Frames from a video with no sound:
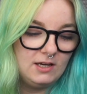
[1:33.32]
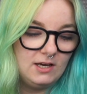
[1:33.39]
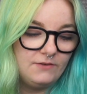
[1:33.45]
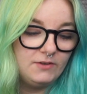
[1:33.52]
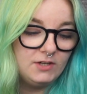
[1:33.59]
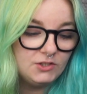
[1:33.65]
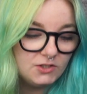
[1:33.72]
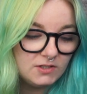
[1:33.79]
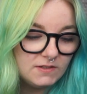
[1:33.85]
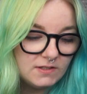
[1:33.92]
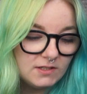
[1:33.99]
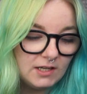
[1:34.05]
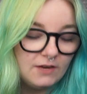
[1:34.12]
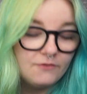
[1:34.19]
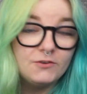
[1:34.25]
villages,
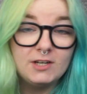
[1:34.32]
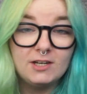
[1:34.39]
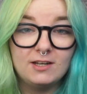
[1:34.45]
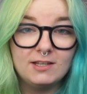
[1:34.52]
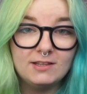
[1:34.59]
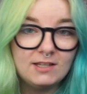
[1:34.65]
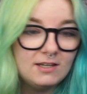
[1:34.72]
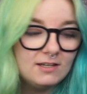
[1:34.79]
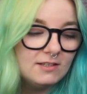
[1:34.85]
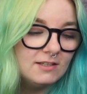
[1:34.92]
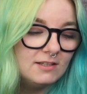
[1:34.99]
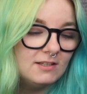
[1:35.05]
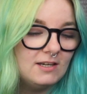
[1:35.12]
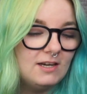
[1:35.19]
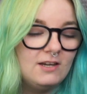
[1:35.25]
and I really like that.
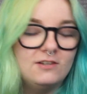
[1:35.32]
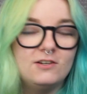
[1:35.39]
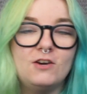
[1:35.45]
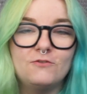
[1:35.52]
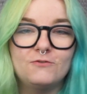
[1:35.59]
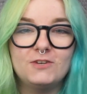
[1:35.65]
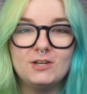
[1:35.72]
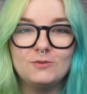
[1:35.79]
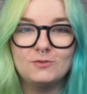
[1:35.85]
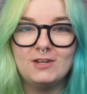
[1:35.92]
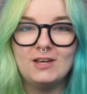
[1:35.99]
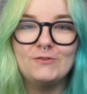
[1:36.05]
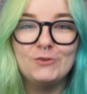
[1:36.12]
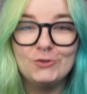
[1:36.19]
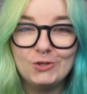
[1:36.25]
I really want
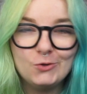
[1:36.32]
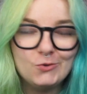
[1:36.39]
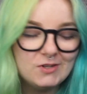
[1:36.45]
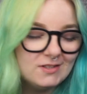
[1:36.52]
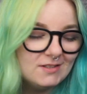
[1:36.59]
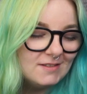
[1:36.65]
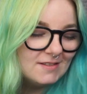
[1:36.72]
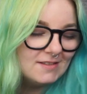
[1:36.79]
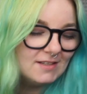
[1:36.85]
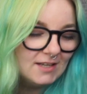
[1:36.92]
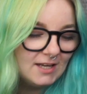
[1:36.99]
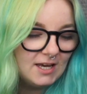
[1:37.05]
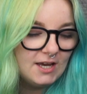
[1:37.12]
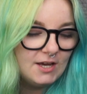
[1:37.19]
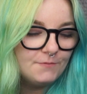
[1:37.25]
like funky ones,
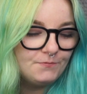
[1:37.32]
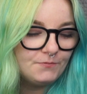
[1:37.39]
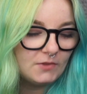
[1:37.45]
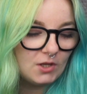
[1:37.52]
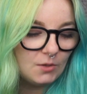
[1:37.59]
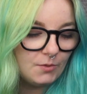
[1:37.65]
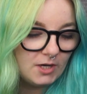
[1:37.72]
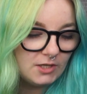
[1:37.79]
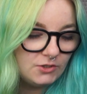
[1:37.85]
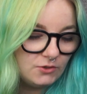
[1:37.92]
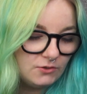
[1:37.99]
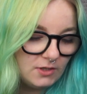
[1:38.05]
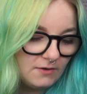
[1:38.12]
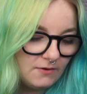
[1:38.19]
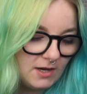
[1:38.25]
but
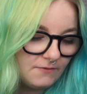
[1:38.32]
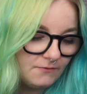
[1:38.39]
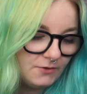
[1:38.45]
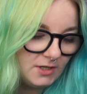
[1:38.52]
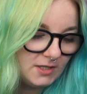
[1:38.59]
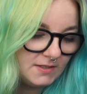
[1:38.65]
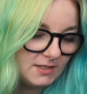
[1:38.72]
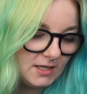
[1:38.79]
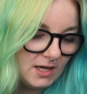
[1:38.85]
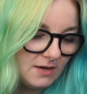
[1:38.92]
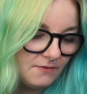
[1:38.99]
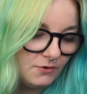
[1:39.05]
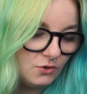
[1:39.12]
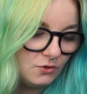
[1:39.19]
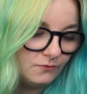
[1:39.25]
I have realized that I
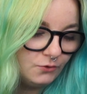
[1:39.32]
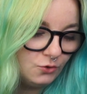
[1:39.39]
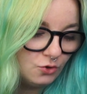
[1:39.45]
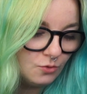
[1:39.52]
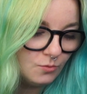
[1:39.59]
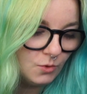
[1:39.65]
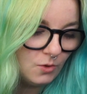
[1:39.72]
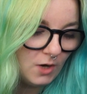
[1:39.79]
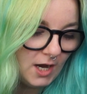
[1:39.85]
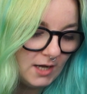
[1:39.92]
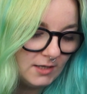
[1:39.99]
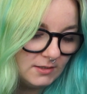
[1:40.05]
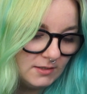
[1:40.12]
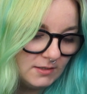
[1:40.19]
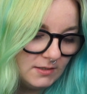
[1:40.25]
have a lot of normal
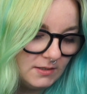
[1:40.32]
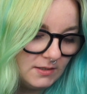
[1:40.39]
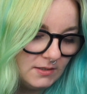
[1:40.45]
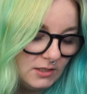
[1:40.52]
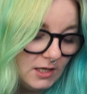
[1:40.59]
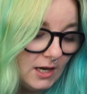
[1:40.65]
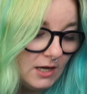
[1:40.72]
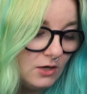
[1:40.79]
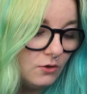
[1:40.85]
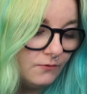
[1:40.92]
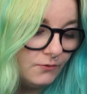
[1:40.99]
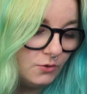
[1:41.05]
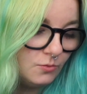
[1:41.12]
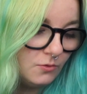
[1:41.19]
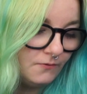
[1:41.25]
and yeah, a lot of
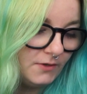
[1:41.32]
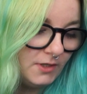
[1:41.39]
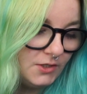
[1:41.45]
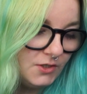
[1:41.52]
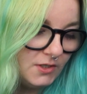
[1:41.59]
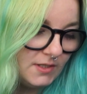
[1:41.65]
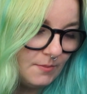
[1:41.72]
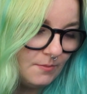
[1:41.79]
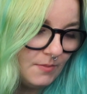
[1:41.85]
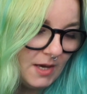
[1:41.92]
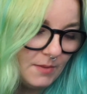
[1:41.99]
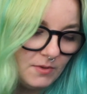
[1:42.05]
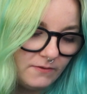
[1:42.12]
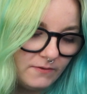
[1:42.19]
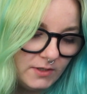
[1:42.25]
normal villages and
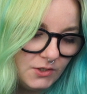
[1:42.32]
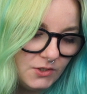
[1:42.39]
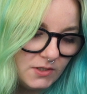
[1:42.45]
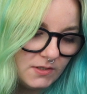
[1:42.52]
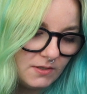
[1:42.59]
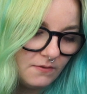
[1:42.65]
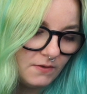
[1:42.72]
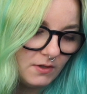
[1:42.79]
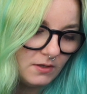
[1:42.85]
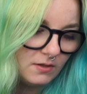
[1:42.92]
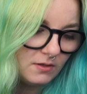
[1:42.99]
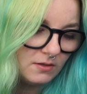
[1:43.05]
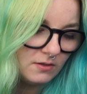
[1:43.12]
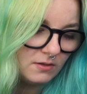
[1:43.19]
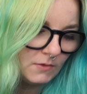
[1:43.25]
peppy villages, I think.
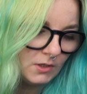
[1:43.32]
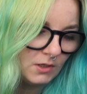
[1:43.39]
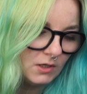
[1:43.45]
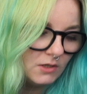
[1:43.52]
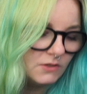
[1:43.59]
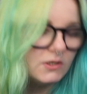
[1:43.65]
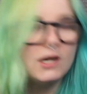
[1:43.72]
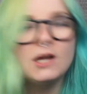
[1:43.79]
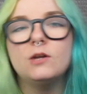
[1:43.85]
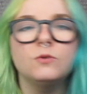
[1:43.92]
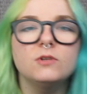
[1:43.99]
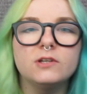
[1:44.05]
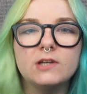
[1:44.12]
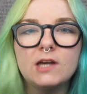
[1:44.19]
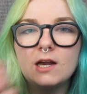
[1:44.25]
So I
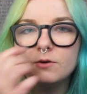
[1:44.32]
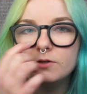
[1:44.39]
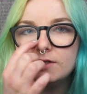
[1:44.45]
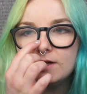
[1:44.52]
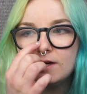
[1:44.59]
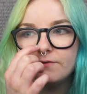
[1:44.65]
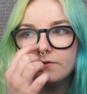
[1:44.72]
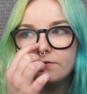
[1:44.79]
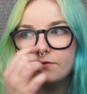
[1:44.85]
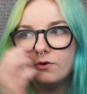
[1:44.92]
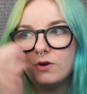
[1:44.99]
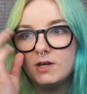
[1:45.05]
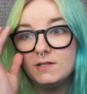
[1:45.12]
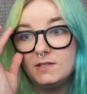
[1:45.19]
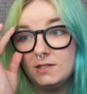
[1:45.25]
want to have a
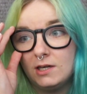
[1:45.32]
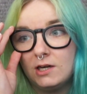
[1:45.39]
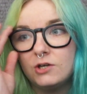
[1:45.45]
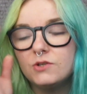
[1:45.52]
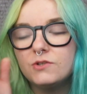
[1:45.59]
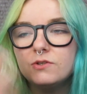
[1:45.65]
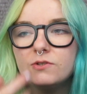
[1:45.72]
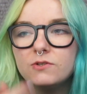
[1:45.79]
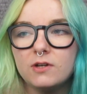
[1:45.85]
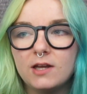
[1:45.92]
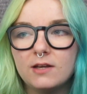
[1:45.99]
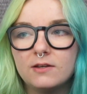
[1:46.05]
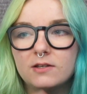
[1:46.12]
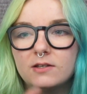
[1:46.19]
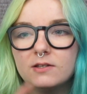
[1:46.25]
variety. I also used to like